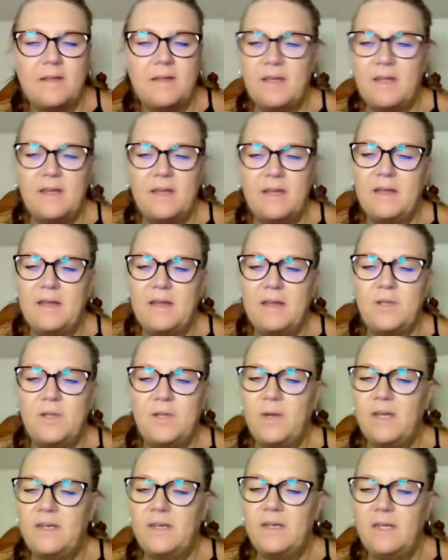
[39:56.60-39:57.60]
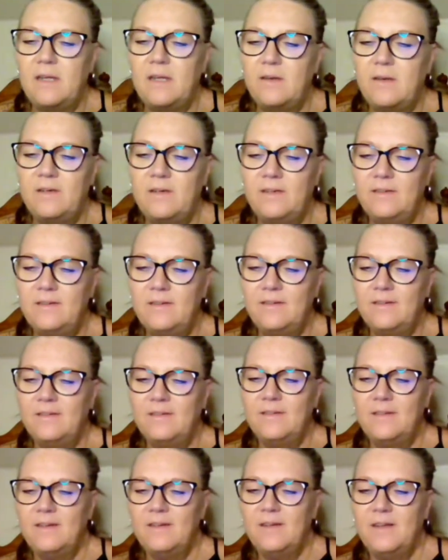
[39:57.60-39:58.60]
have no idea.
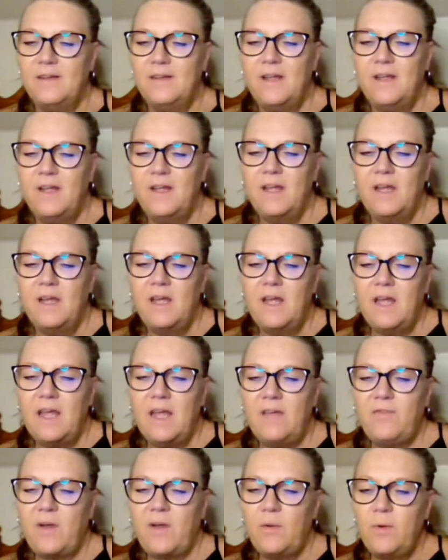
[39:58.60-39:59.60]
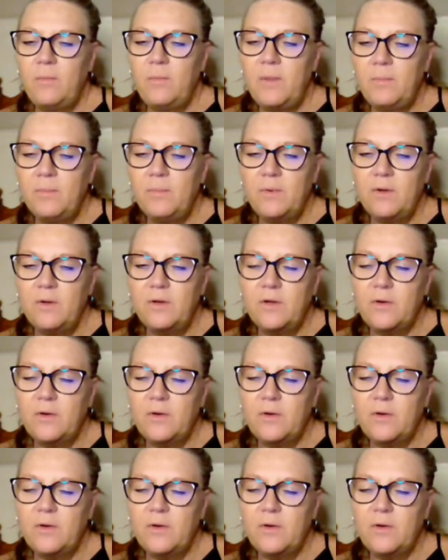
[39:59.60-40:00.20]
If I remember